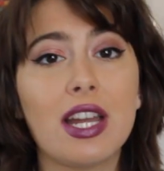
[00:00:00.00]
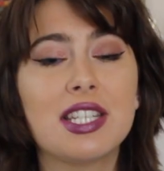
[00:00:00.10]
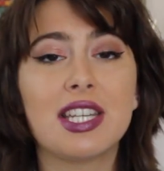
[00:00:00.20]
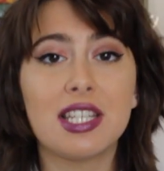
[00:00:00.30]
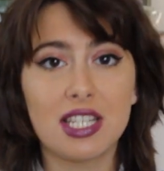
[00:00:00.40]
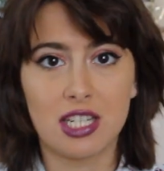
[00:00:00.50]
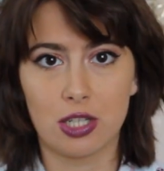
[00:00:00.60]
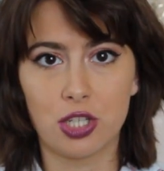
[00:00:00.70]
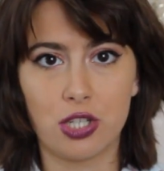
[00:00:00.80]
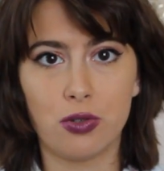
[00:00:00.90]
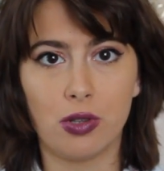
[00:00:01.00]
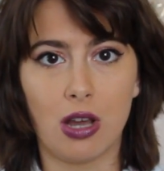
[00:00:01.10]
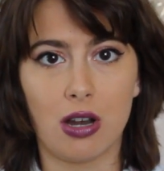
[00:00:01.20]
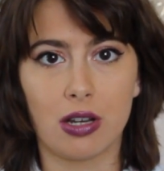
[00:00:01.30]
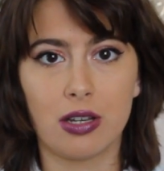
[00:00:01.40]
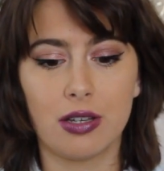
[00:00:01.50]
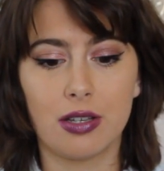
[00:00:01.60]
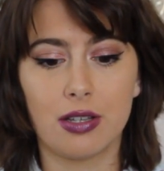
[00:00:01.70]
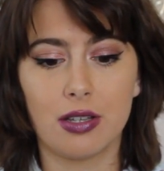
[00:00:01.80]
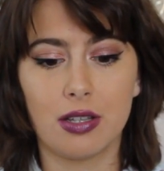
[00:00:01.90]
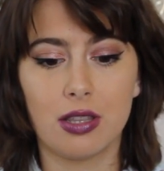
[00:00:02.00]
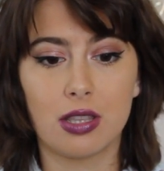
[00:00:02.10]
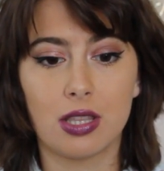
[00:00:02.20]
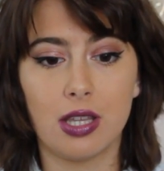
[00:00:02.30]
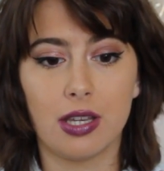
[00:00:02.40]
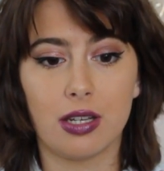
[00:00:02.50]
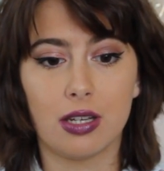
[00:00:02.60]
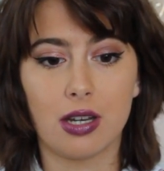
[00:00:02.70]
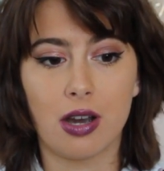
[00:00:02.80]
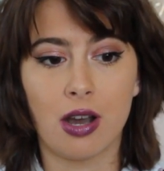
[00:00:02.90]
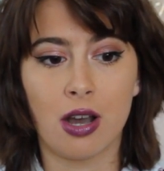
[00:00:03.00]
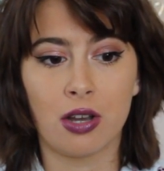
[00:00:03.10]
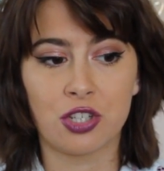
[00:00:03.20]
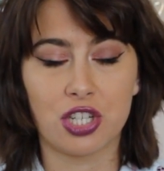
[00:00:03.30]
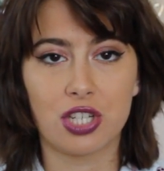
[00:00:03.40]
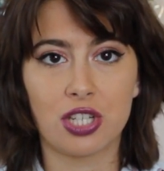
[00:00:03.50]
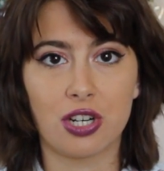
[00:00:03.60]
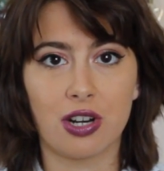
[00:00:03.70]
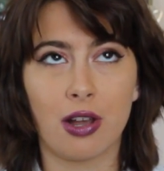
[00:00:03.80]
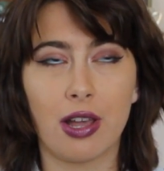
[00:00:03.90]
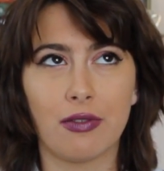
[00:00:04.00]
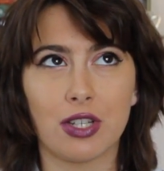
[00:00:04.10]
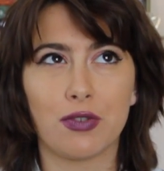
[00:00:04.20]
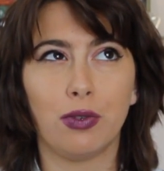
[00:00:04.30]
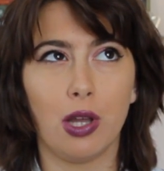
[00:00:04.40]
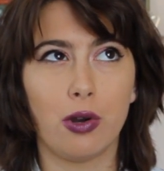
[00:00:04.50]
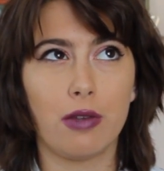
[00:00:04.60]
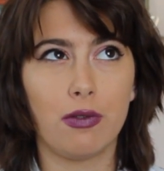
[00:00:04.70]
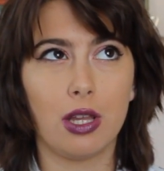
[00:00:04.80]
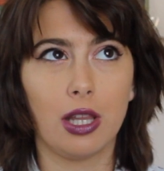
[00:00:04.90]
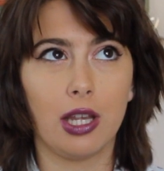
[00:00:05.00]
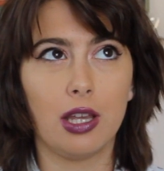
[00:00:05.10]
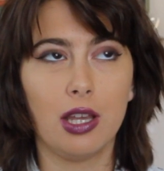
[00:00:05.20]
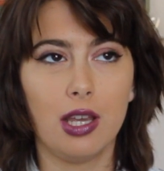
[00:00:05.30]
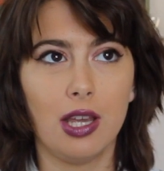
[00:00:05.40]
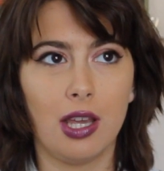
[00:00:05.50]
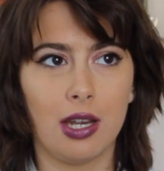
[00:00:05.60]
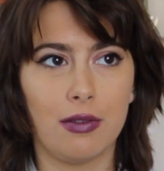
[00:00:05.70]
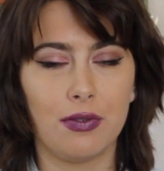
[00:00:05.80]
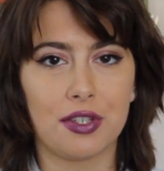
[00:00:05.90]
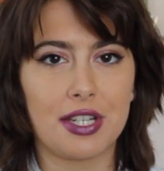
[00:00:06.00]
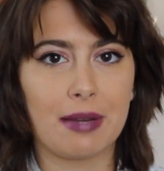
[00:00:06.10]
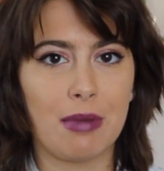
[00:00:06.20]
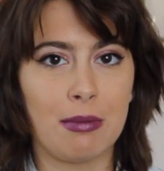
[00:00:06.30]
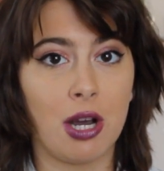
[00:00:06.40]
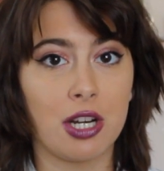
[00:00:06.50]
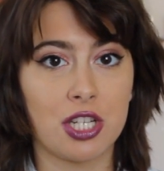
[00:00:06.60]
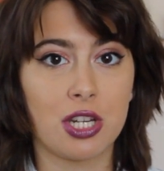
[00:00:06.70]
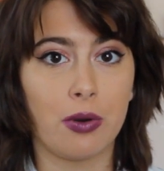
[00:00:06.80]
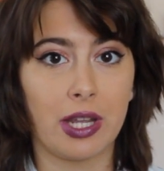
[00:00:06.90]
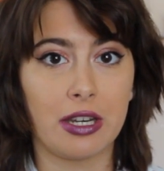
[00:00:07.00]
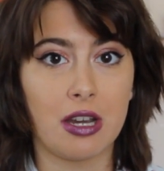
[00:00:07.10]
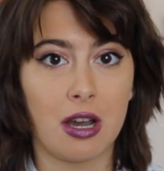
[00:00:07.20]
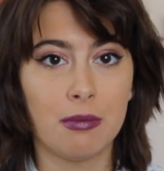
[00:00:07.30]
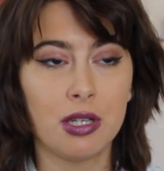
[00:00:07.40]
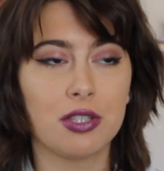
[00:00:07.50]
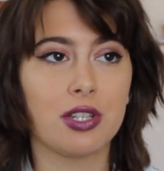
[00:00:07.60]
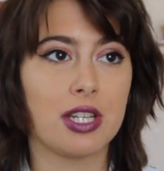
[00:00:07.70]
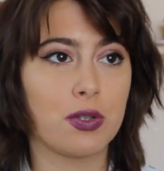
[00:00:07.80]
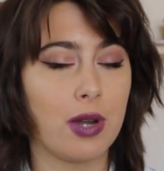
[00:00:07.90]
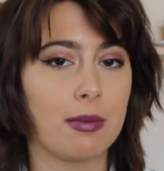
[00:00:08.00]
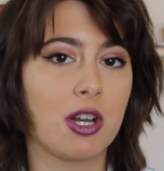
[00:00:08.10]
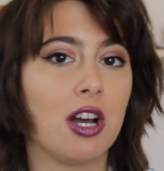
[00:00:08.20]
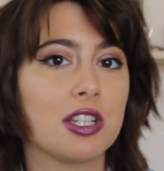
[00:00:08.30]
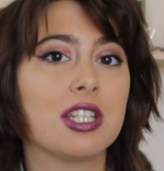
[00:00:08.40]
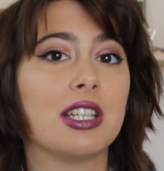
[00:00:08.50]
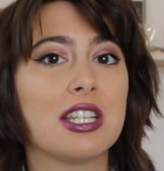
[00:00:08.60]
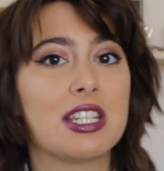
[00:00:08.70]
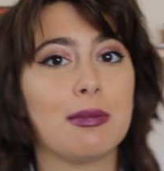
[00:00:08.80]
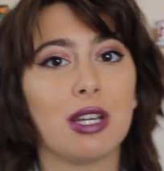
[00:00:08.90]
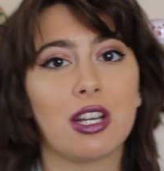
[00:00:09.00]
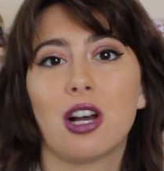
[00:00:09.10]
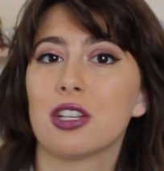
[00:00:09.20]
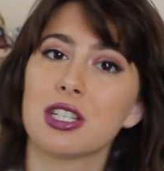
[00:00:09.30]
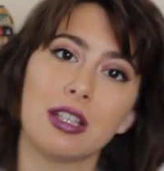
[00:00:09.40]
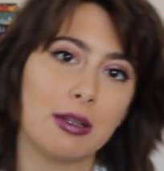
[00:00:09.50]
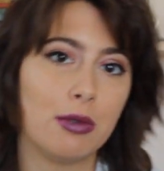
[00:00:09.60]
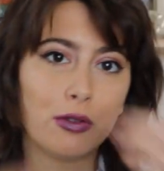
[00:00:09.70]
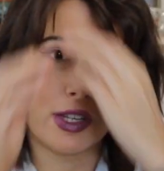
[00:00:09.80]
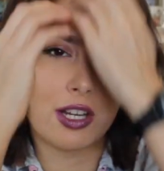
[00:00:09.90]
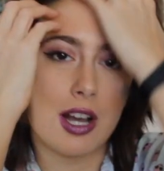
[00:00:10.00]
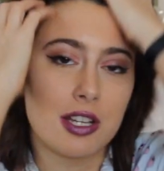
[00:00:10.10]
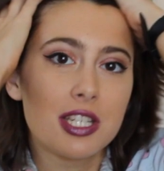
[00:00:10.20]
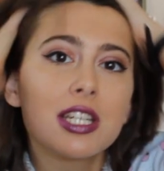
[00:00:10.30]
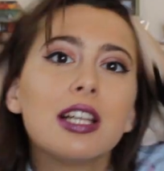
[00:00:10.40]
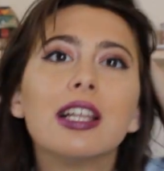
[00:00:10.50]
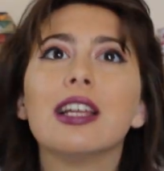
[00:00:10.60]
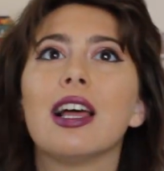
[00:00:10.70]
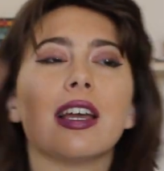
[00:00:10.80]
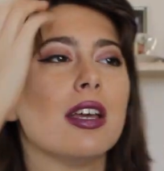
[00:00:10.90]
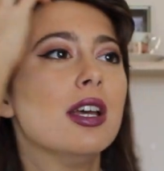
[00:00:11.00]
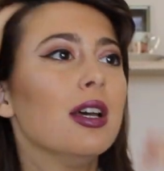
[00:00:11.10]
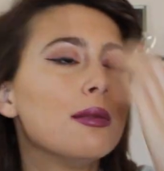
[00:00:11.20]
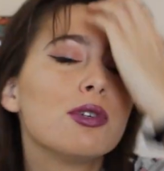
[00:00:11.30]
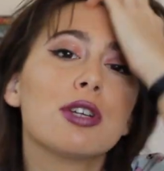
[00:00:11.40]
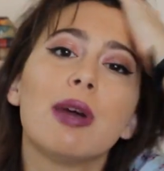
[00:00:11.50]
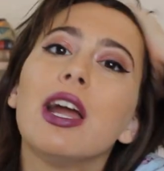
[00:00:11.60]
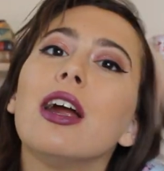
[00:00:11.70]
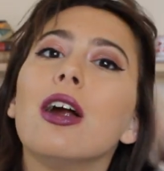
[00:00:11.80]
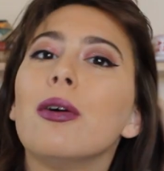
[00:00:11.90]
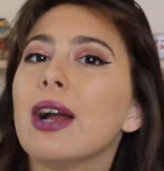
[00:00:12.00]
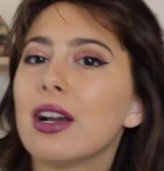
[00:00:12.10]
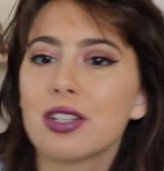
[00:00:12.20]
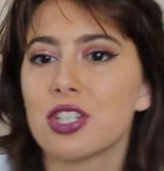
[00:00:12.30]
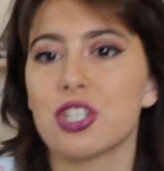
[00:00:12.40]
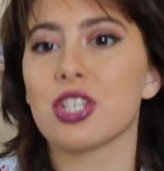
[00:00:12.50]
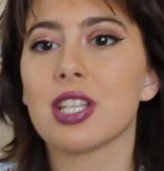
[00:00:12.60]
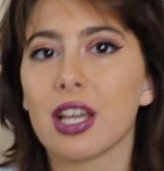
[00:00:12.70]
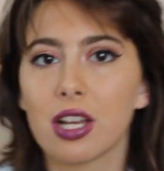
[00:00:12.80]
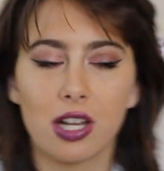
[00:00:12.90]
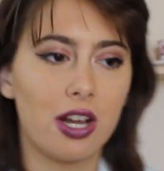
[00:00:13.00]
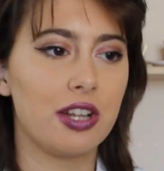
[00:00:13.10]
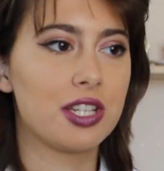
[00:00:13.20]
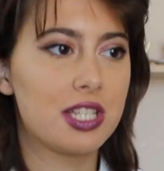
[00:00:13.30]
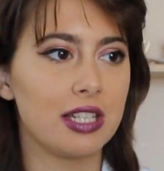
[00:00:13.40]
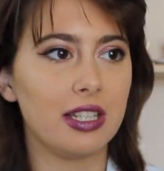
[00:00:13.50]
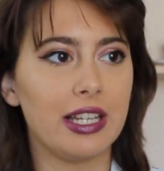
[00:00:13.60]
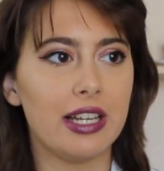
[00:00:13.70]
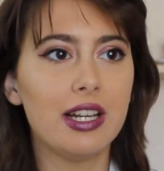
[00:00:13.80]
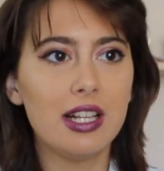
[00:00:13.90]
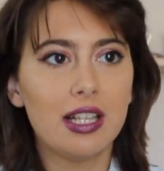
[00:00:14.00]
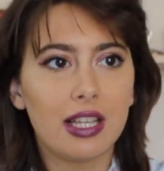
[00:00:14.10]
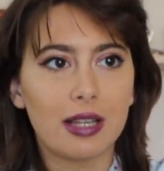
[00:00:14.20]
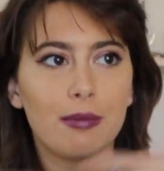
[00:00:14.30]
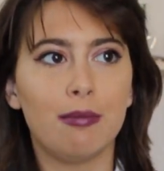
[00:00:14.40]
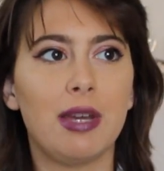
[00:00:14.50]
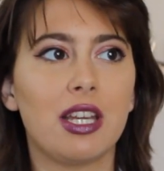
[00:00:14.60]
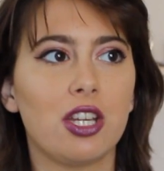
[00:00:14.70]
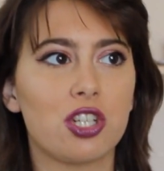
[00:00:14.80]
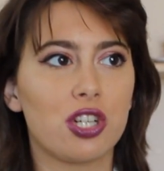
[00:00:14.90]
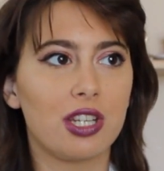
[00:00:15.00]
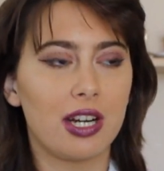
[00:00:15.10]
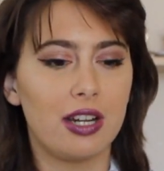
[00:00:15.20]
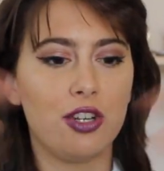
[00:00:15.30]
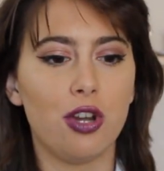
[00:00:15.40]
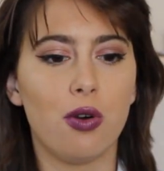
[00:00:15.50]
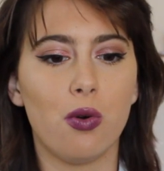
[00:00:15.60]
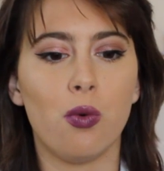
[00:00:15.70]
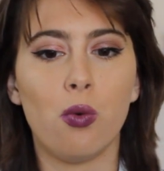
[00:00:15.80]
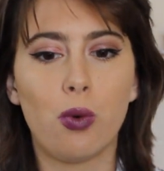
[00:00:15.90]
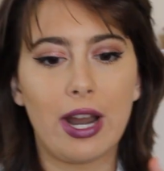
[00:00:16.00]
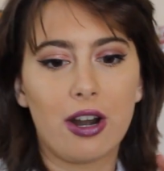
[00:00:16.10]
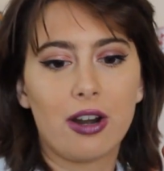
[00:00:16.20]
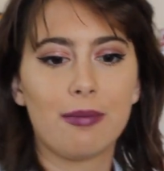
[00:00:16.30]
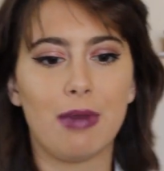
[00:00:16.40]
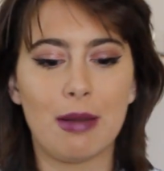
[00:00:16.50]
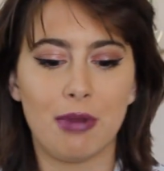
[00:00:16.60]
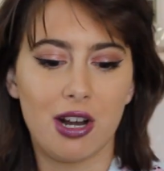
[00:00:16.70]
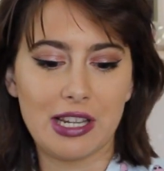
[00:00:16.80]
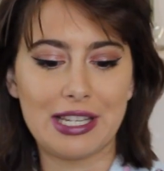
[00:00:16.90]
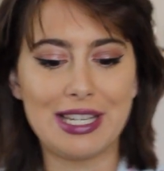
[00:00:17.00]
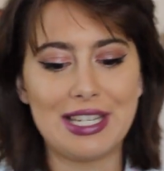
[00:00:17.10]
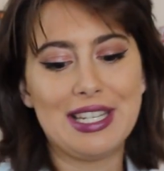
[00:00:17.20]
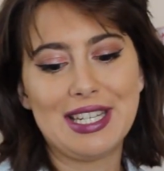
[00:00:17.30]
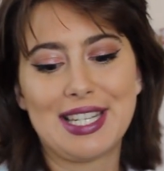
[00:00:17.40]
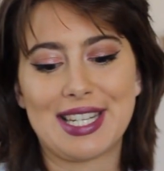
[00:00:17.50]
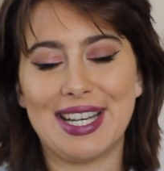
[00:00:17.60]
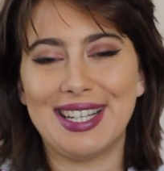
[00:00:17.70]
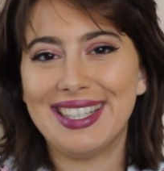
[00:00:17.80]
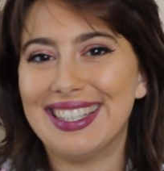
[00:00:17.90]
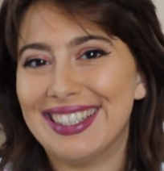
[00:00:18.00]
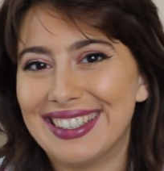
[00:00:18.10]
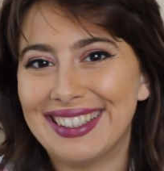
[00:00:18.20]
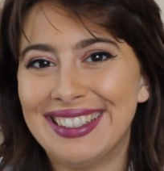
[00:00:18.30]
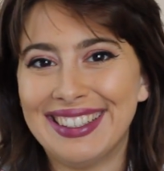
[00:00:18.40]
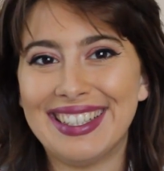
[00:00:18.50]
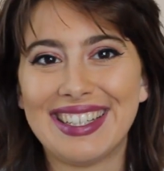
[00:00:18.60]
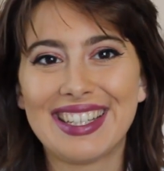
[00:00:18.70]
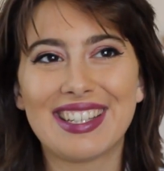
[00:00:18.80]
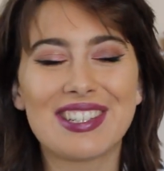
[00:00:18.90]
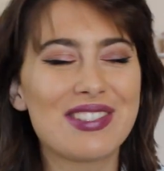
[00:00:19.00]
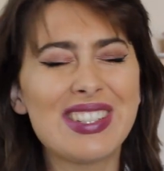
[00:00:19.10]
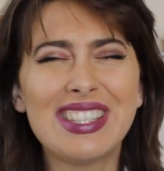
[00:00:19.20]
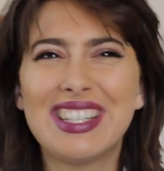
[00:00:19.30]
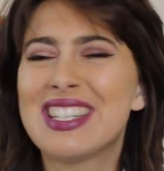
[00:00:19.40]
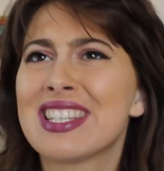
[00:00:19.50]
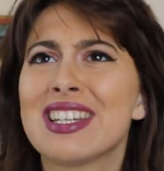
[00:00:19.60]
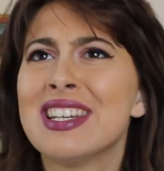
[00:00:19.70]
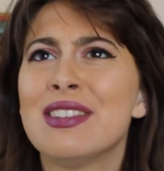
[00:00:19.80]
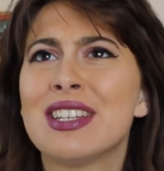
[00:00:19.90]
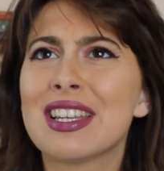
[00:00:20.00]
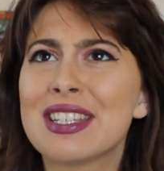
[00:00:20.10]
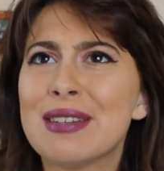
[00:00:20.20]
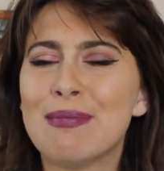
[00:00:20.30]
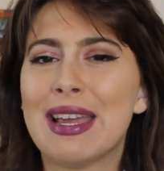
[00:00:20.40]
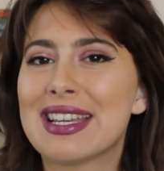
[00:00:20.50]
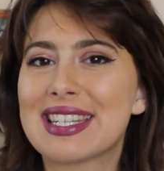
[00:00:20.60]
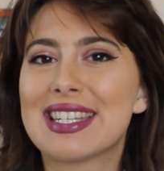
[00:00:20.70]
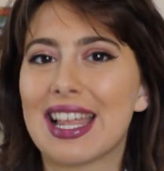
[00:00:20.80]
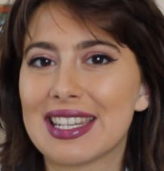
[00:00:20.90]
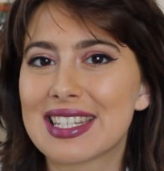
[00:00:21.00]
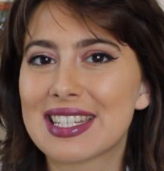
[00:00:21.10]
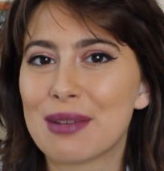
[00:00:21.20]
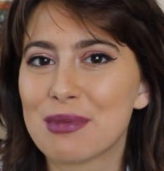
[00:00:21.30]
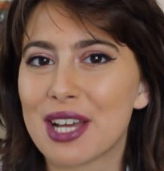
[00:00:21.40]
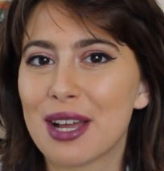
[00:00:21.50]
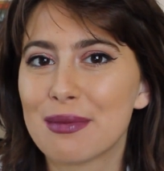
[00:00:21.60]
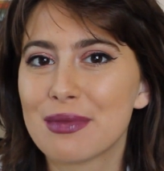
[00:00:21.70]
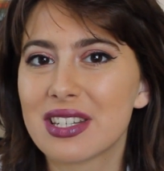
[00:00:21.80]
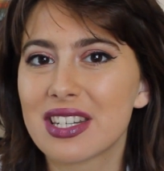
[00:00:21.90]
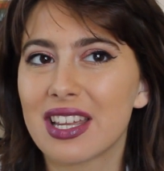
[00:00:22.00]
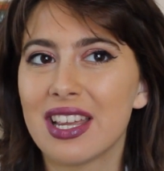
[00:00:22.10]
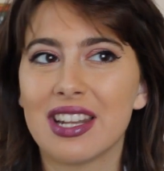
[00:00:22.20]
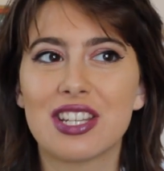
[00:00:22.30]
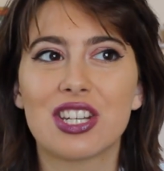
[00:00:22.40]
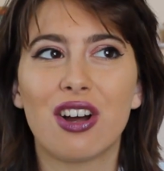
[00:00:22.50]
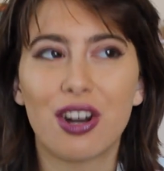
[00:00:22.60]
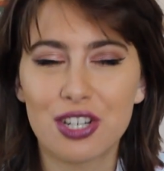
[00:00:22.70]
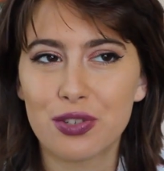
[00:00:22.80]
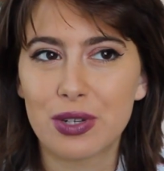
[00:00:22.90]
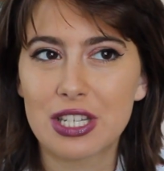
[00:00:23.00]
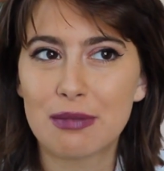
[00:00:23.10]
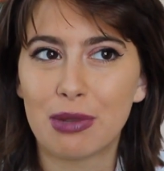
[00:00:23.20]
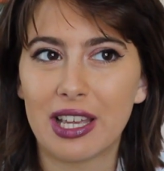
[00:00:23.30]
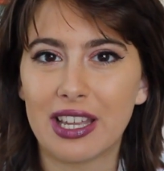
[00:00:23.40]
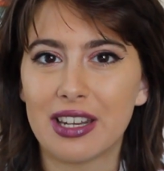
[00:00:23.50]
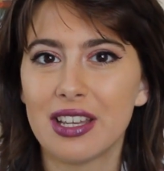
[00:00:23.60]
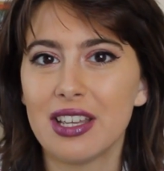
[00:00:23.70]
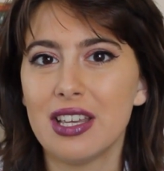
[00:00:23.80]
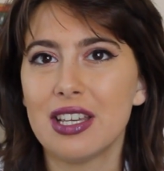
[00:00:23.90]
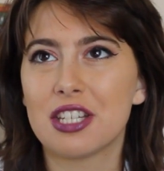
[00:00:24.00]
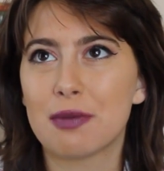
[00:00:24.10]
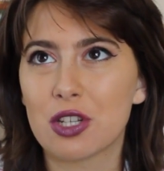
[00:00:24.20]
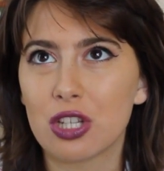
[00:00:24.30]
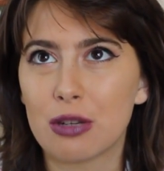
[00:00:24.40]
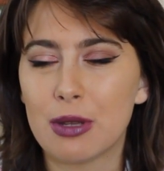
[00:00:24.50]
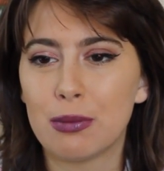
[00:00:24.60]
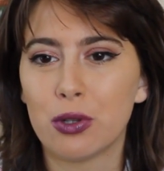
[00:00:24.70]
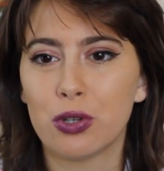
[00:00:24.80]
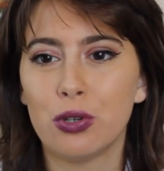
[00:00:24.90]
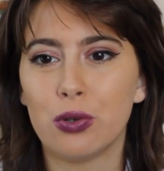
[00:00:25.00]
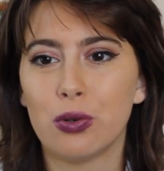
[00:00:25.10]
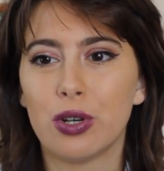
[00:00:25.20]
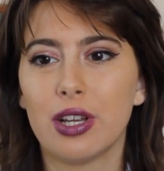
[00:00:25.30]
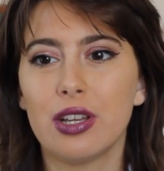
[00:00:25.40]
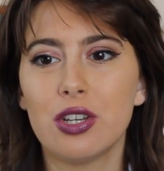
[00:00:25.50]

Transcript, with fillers: I sit still too long, then I'll have this floaty feeling, and it feels like my body's going numb, so that's why I'm constantly stimming, constantly moving, constantly like pushing my hair around, just like constantly like making sure that I know where my body is. There's really, it doesn't make sense sometimes, and it's hard to explain, especially to people who